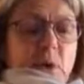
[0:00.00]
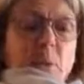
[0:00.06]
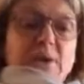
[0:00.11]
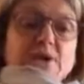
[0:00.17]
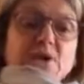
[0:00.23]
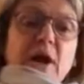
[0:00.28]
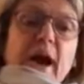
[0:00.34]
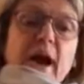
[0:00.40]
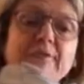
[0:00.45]
"We
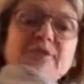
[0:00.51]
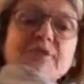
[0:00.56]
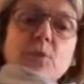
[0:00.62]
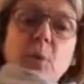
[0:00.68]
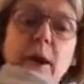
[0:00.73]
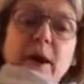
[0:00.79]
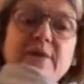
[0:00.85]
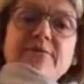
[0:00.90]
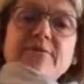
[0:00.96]
shall have
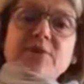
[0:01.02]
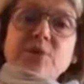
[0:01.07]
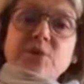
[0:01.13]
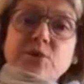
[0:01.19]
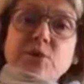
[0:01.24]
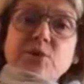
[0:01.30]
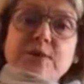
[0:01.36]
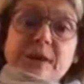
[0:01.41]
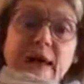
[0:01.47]
to wait for
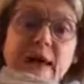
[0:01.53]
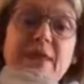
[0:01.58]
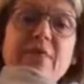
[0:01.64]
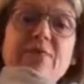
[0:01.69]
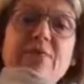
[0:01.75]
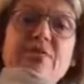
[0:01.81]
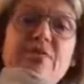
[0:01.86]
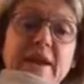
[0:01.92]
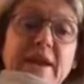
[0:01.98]
you to
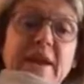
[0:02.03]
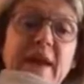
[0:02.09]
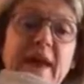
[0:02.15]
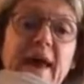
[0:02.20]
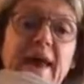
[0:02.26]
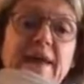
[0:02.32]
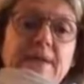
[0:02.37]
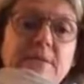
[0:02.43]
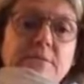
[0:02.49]
get thin
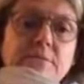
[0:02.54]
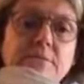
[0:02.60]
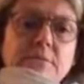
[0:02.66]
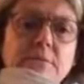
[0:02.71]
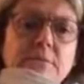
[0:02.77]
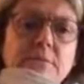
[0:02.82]
again."